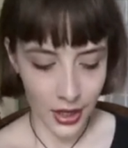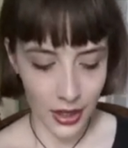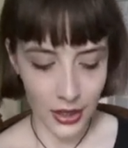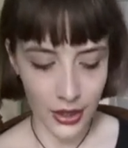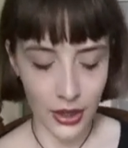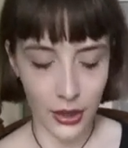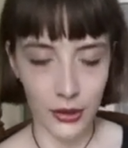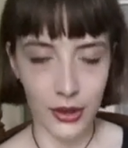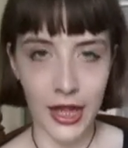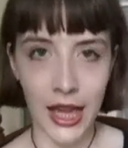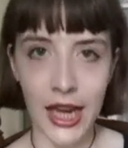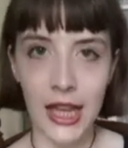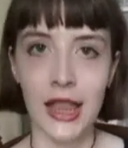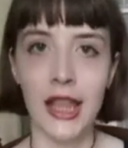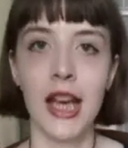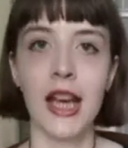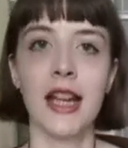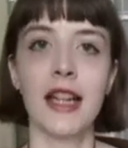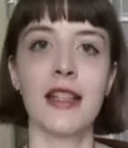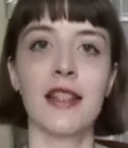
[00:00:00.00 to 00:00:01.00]
You know, ley
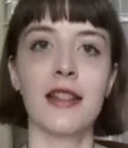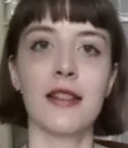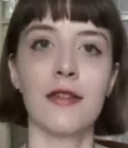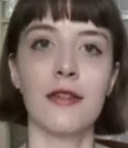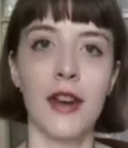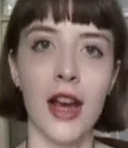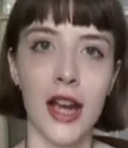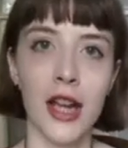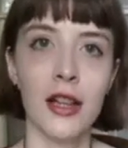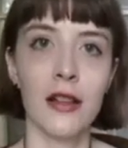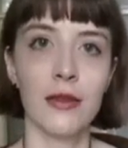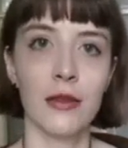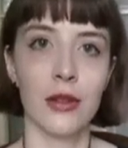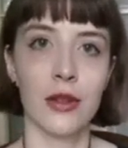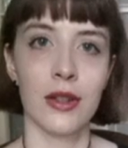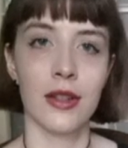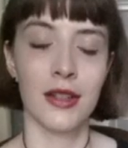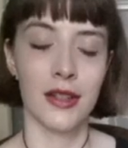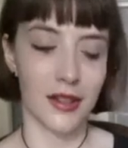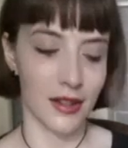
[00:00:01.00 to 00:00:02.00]
lines, vile
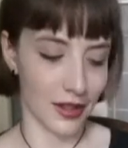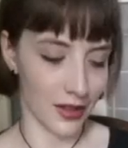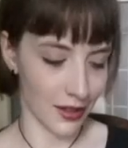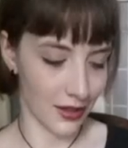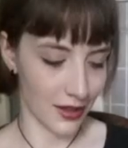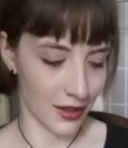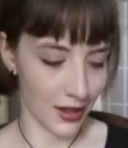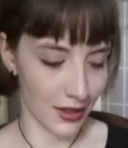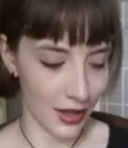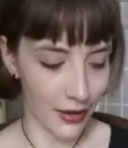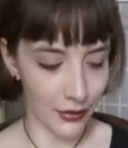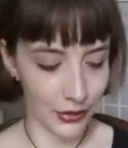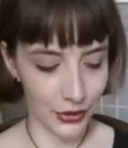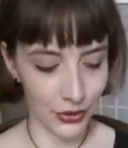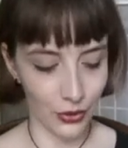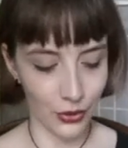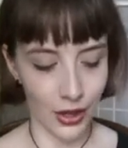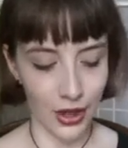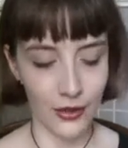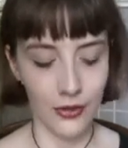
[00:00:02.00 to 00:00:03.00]
vortices, the
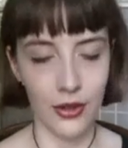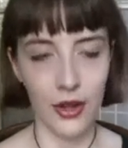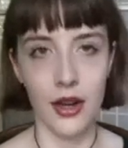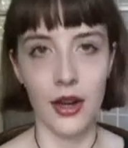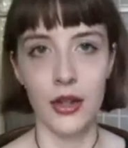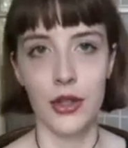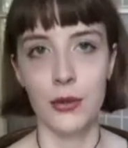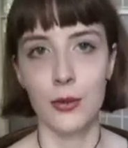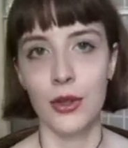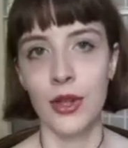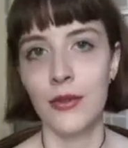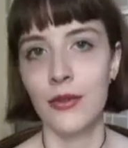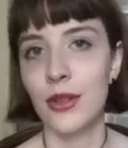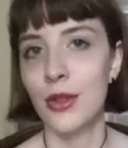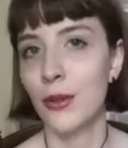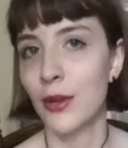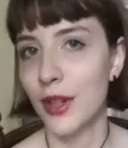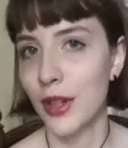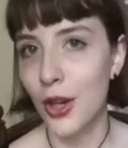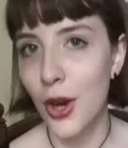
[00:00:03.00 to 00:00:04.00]
devil's graveyards, whatever
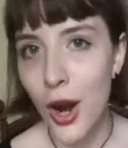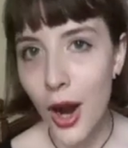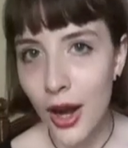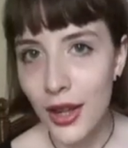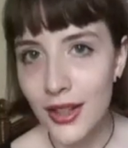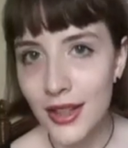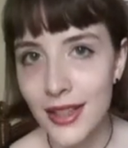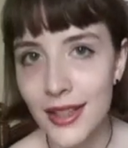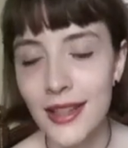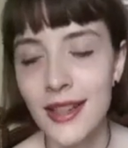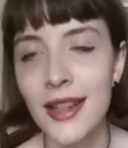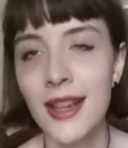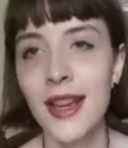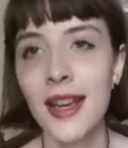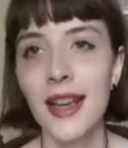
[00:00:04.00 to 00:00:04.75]
you want to call it,